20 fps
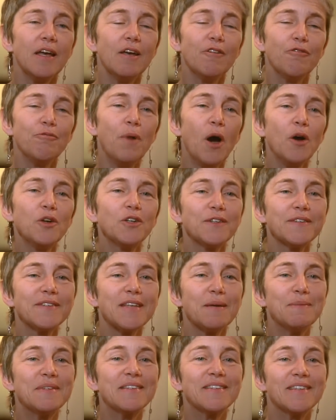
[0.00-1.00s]
If modals
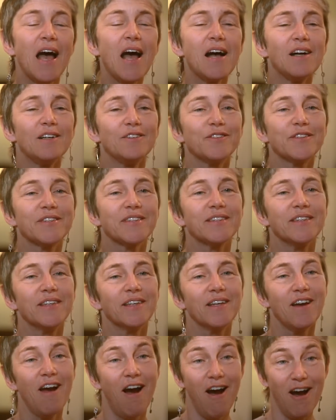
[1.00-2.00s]
themselves
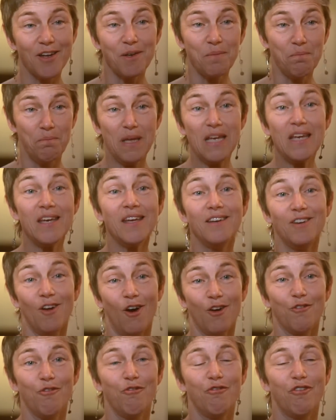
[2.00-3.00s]
can't be
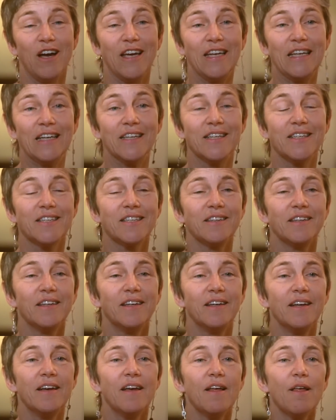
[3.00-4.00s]
non-finite,
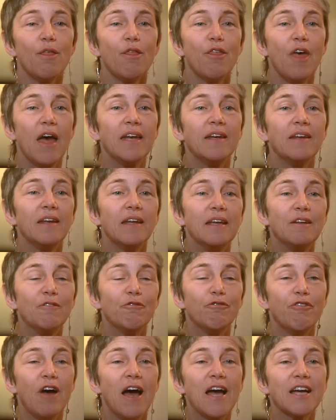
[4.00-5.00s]
then in
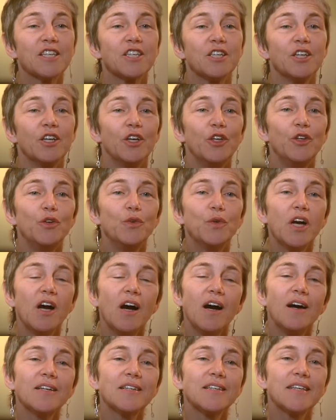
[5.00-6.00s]
fact you
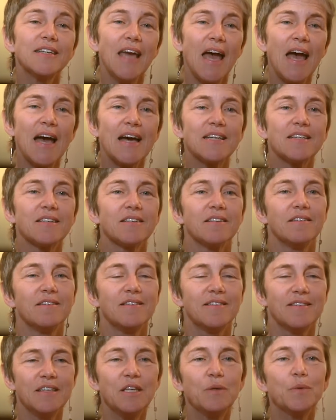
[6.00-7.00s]
can't get
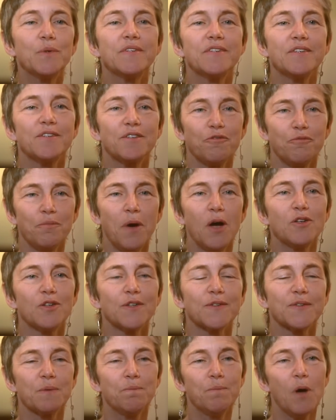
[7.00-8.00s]
sequences of
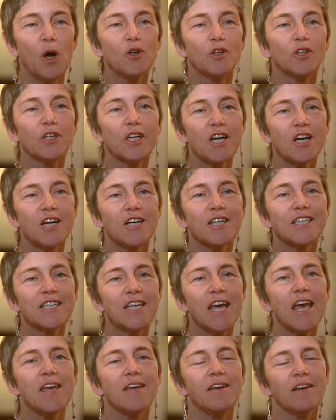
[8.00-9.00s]
modals. A modal can't
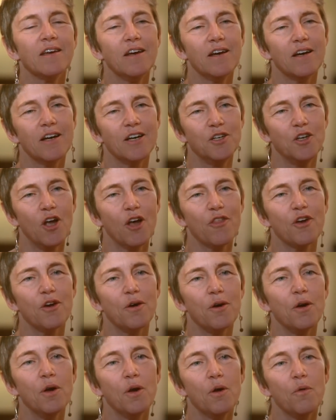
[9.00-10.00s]
take
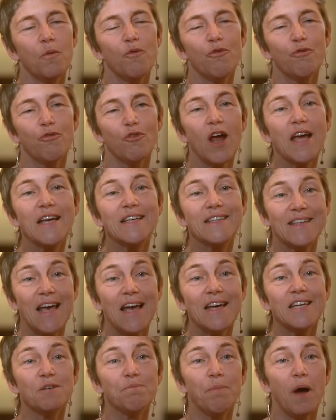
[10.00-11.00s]
another phrase
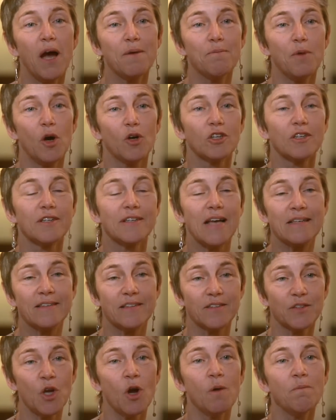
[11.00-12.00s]
headed by a modal as
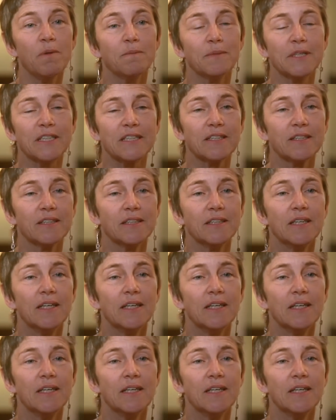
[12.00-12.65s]
its complement.